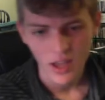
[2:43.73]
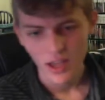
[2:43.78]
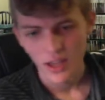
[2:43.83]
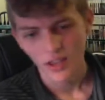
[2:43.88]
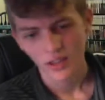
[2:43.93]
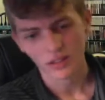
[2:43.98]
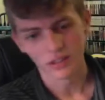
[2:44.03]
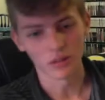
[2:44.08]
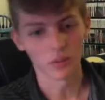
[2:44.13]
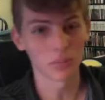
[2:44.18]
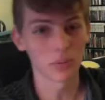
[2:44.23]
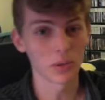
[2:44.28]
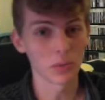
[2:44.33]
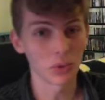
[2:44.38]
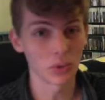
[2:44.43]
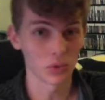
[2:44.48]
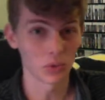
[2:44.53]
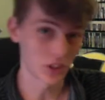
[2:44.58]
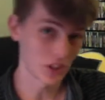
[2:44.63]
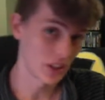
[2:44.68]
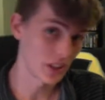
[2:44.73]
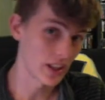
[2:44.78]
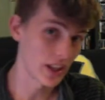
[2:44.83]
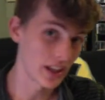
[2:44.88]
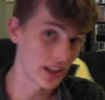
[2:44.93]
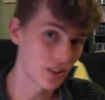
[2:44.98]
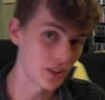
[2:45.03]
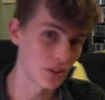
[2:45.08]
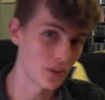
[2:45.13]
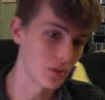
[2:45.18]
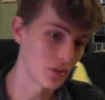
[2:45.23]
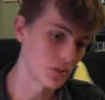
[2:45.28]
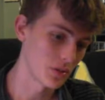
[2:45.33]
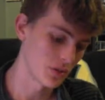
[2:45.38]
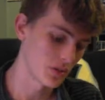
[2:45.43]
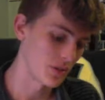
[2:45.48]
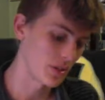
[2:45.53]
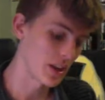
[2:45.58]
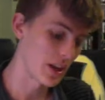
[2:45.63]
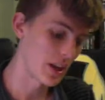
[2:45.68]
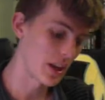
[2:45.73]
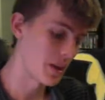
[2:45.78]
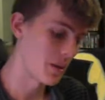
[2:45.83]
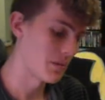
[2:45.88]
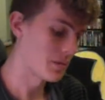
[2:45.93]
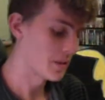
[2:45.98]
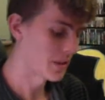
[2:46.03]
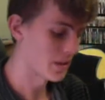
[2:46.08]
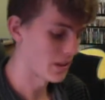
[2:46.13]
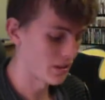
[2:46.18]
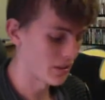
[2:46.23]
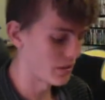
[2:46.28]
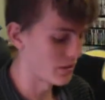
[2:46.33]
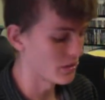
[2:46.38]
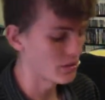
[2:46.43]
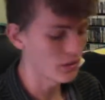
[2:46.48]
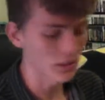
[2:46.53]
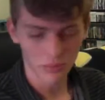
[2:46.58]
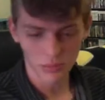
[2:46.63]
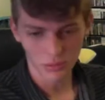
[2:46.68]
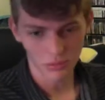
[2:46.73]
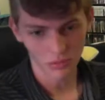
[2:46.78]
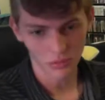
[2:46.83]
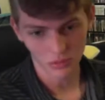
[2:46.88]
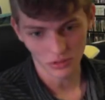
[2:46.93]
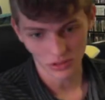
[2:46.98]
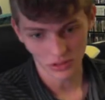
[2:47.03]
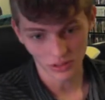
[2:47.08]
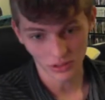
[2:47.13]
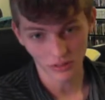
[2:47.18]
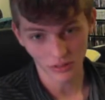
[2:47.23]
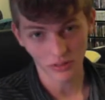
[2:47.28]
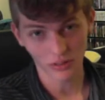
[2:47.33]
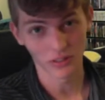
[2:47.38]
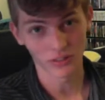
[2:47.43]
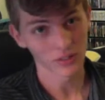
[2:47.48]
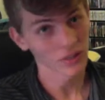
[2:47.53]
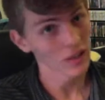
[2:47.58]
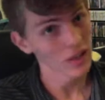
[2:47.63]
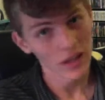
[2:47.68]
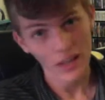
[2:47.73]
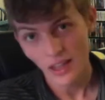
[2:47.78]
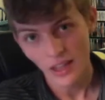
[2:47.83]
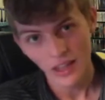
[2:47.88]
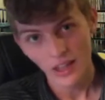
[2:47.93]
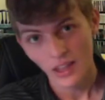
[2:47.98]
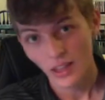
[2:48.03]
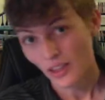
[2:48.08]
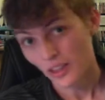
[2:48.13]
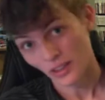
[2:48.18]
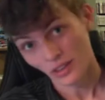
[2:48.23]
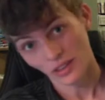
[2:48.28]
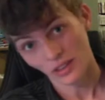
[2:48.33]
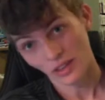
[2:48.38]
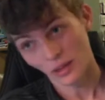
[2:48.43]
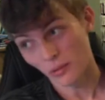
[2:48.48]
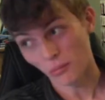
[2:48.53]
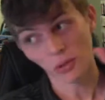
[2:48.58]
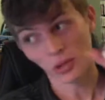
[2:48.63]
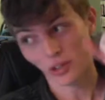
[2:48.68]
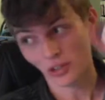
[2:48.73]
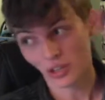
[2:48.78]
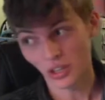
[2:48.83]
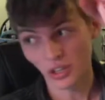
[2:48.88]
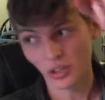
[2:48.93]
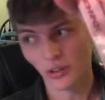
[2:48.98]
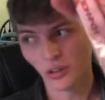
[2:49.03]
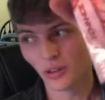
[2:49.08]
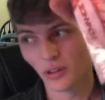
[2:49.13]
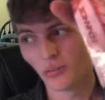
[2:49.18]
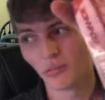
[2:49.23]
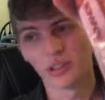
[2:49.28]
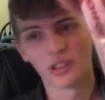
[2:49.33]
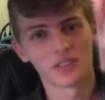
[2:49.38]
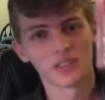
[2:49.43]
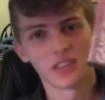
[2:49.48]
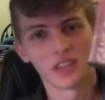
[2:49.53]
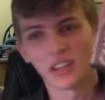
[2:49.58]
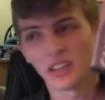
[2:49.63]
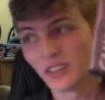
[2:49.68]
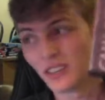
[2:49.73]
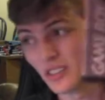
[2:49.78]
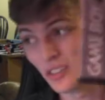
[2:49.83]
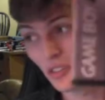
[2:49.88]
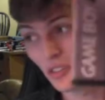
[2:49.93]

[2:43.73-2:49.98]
some people really like those games and then some people really don't because they continued them. There's Legacy of